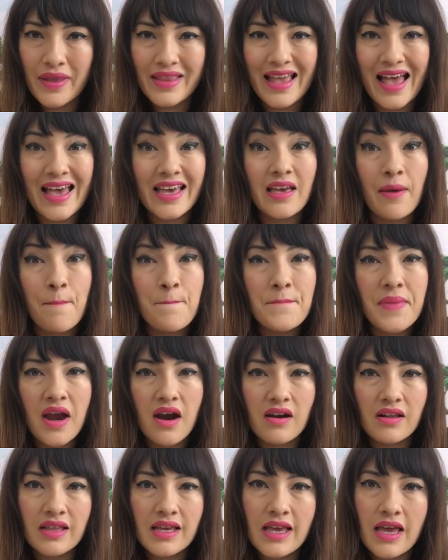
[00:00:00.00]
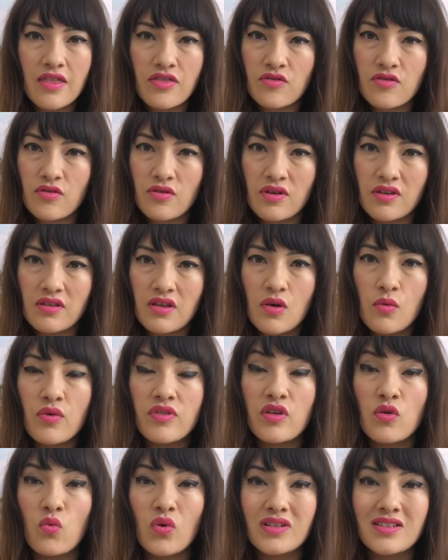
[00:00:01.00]
but I can barely get through it
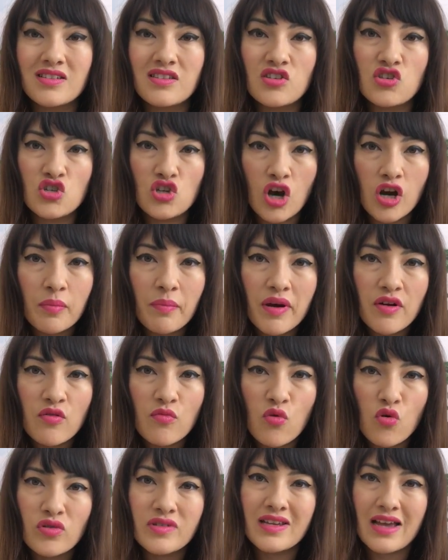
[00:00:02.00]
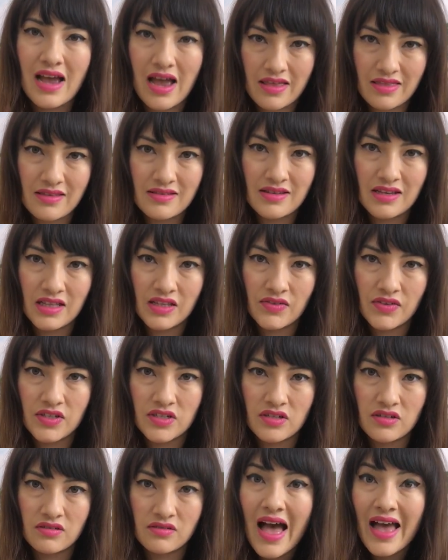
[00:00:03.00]
without wanting to chuck my remote at the
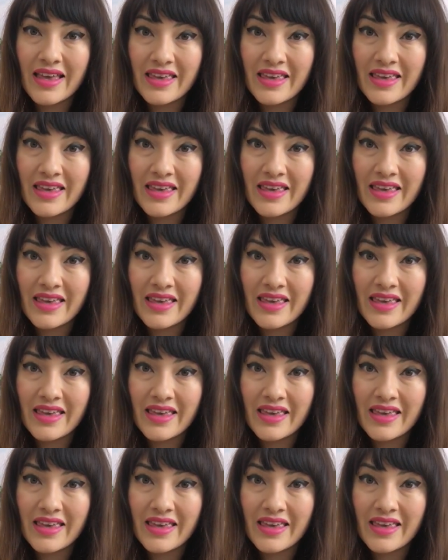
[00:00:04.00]
television.